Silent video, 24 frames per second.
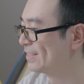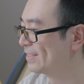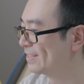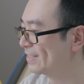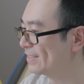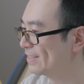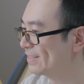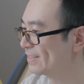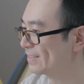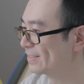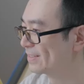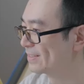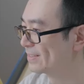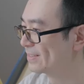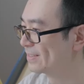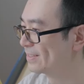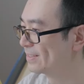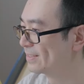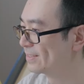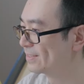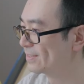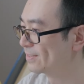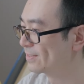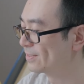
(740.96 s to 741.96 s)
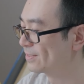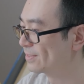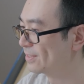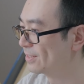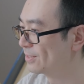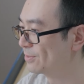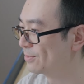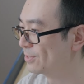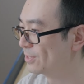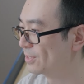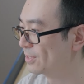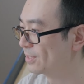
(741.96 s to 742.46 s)
Yeah. So that
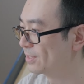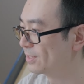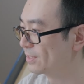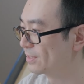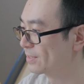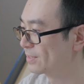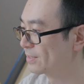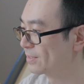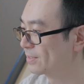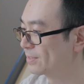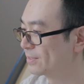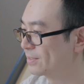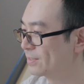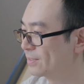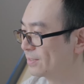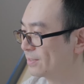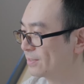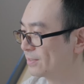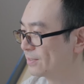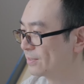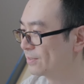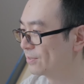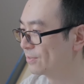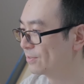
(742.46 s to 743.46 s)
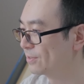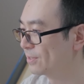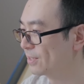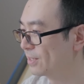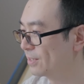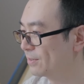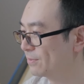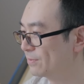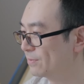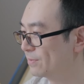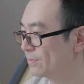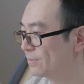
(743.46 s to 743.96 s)
way you
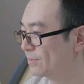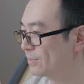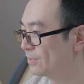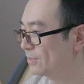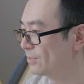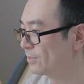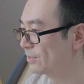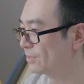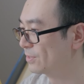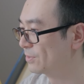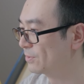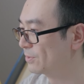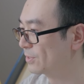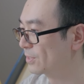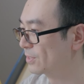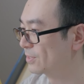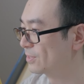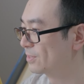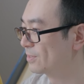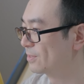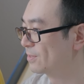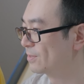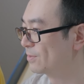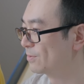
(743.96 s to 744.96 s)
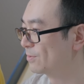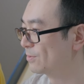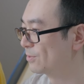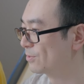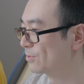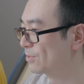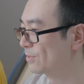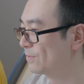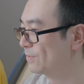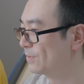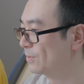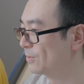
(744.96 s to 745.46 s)
have all your lyrics.
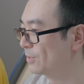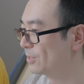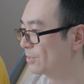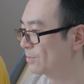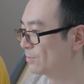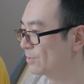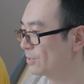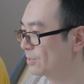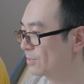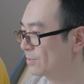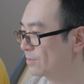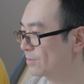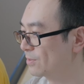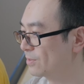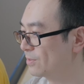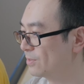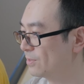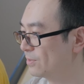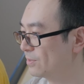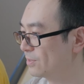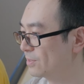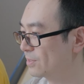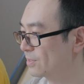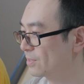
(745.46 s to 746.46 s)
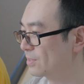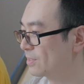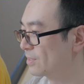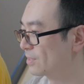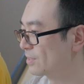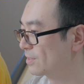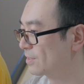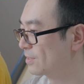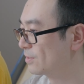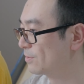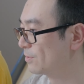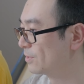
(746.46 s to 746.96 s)
Whichever one you want to go, you just click
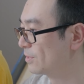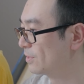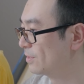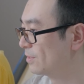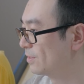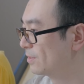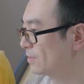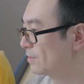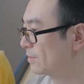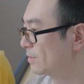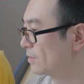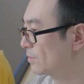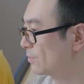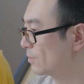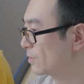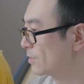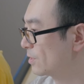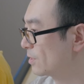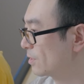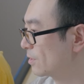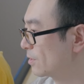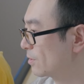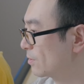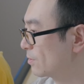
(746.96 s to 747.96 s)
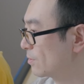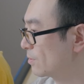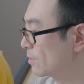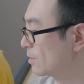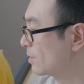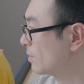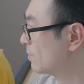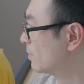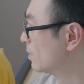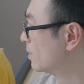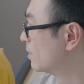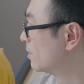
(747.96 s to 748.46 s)
that one. It will take you to
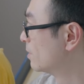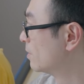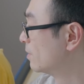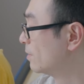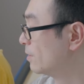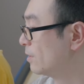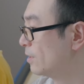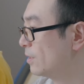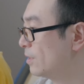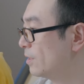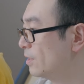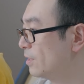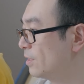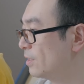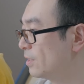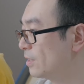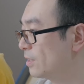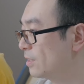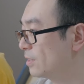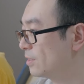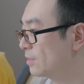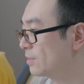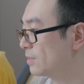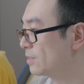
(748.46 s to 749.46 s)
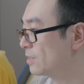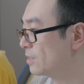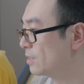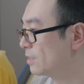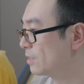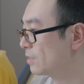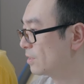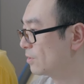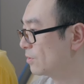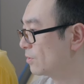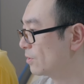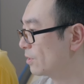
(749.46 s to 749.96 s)
that one. And see in
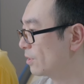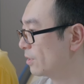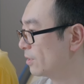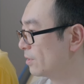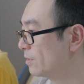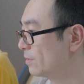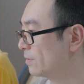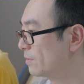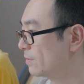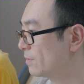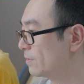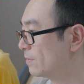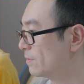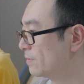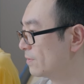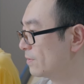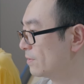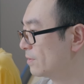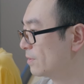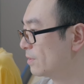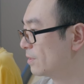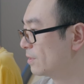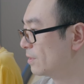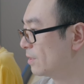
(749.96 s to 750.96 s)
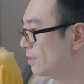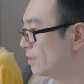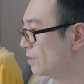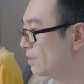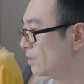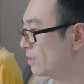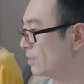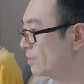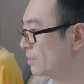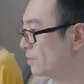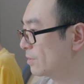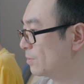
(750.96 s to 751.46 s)
the URL, it
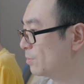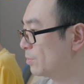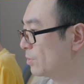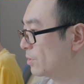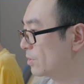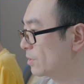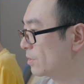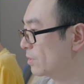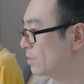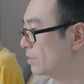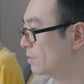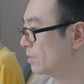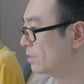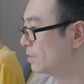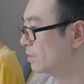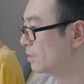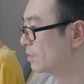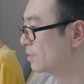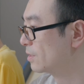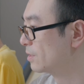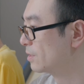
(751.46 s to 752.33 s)
also put the